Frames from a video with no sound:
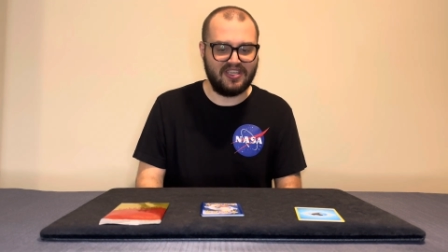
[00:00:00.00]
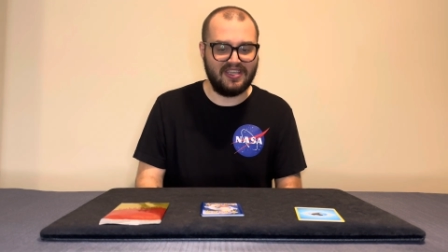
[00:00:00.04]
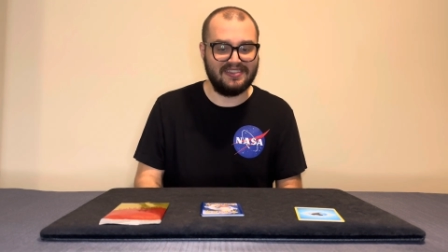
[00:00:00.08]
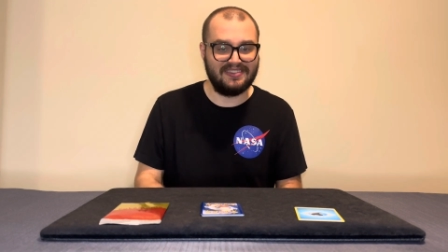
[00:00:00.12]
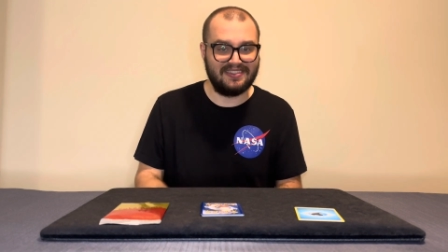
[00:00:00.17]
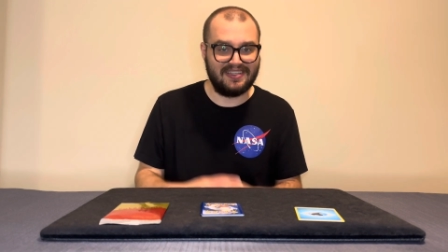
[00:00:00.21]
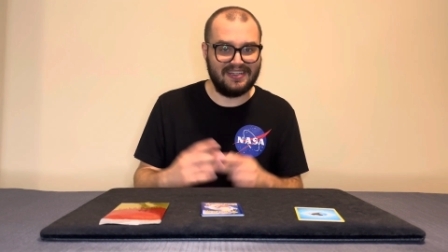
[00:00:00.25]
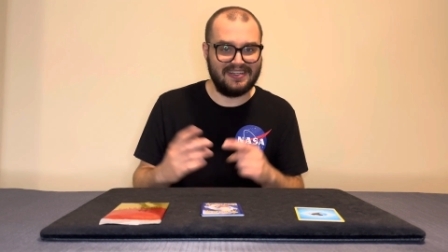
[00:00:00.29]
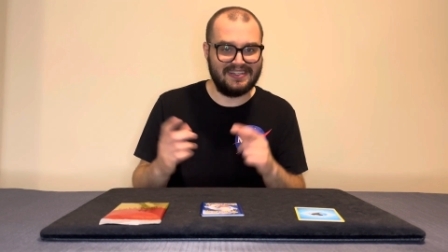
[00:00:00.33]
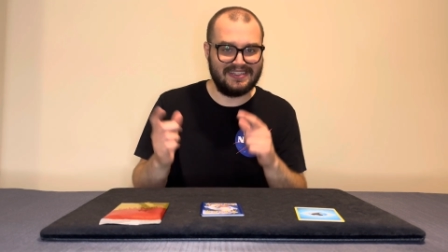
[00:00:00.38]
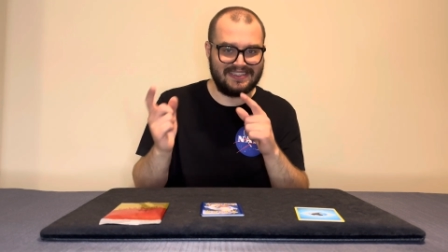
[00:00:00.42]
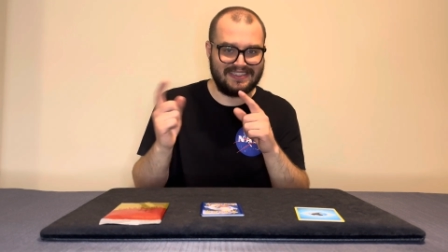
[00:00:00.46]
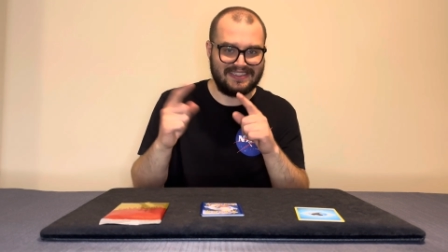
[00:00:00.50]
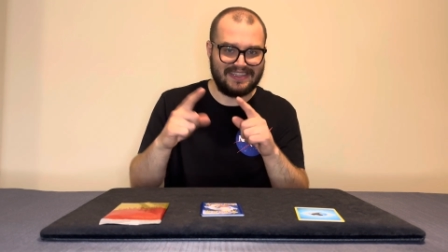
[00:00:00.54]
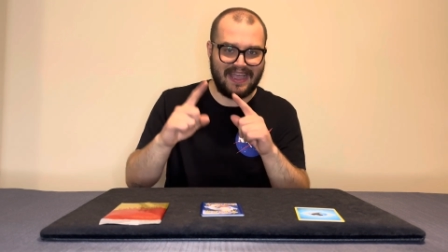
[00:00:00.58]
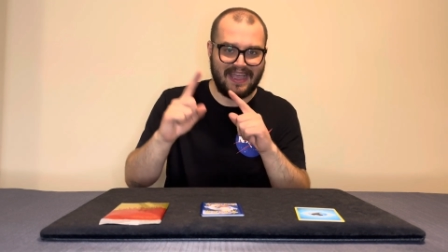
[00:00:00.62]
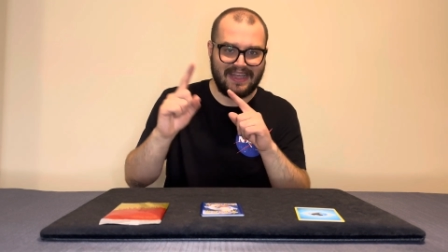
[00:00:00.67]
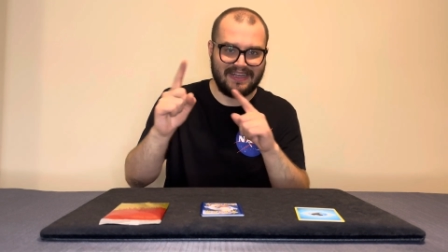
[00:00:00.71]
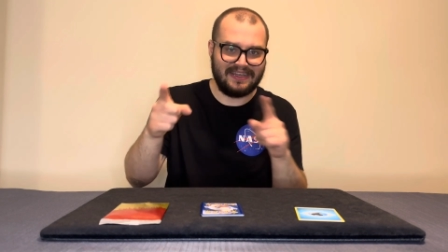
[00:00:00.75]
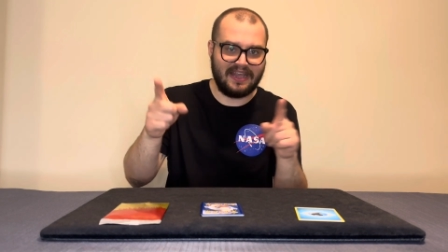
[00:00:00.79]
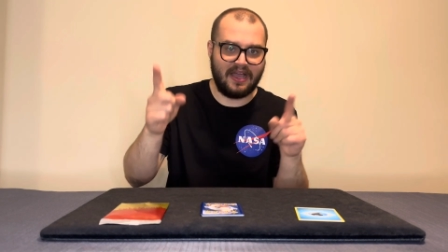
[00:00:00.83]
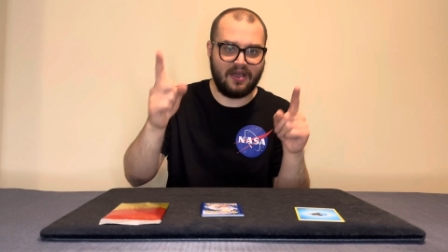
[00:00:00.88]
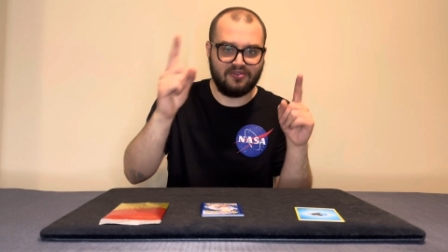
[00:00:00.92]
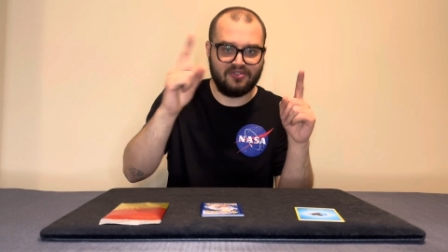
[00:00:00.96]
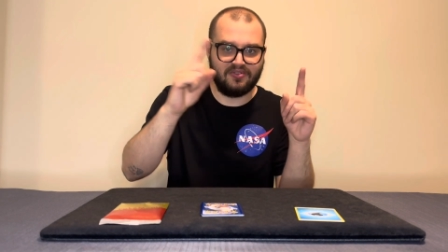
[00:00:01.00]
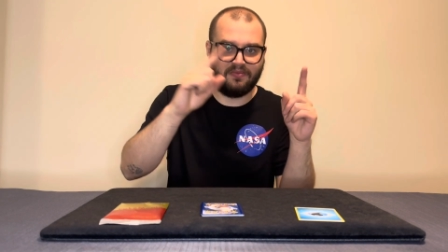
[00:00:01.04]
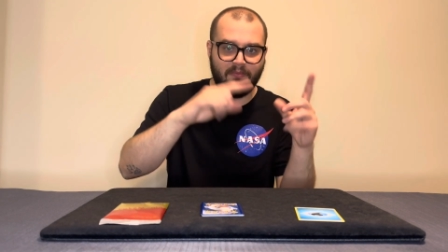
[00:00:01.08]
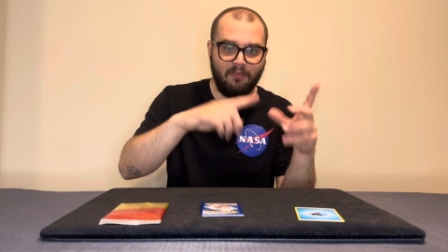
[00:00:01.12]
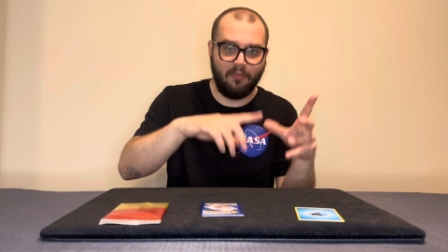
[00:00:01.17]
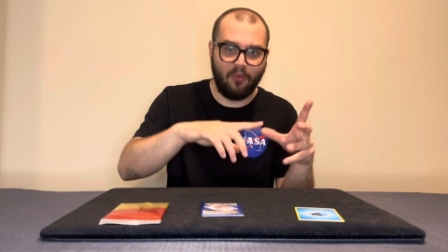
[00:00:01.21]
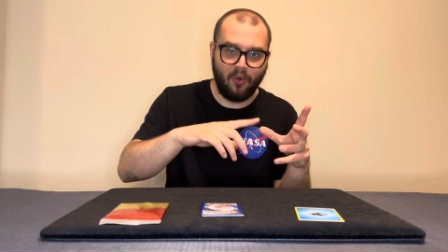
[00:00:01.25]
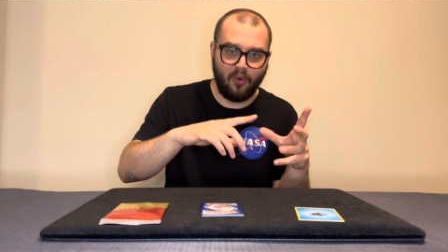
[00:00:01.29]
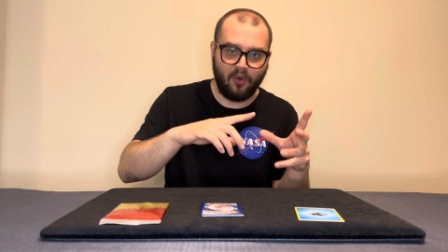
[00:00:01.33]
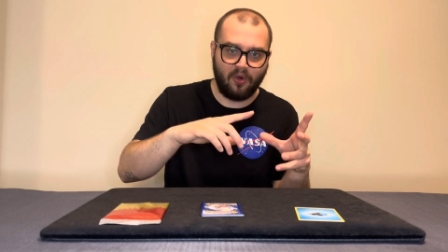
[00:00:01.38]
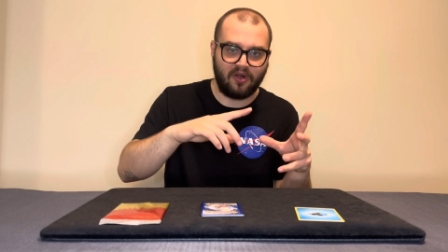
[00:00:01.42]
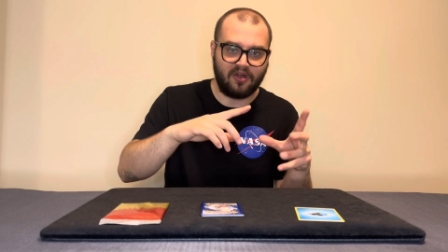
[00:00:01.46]
it's going to stand out
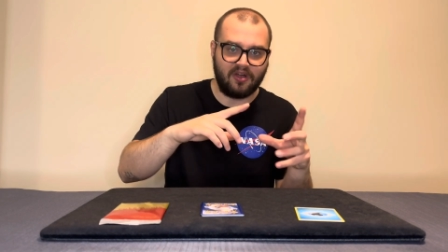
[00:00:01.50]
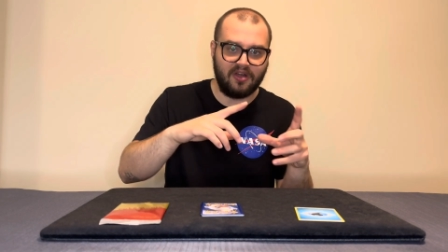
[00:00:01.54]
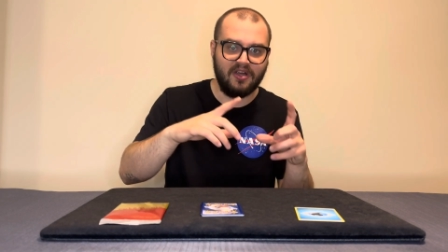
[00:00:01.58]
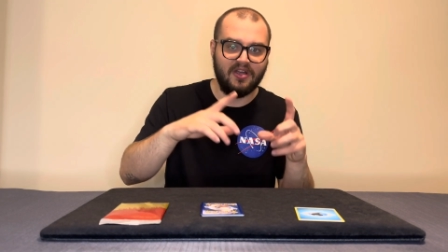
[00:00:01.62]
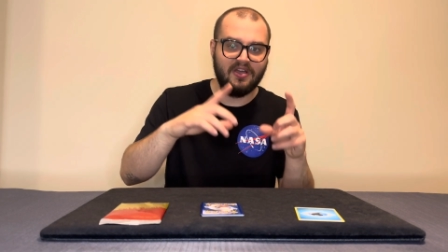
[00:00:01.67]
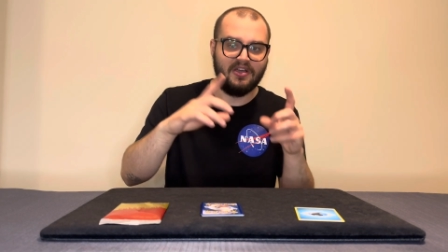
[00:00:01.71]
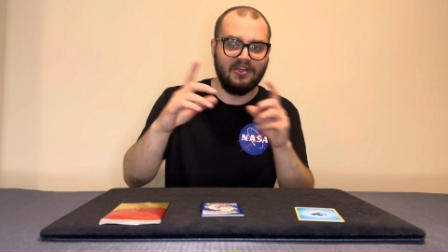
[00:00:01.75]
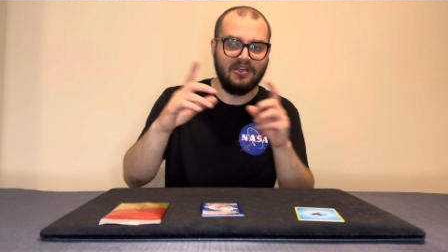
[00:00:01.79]
more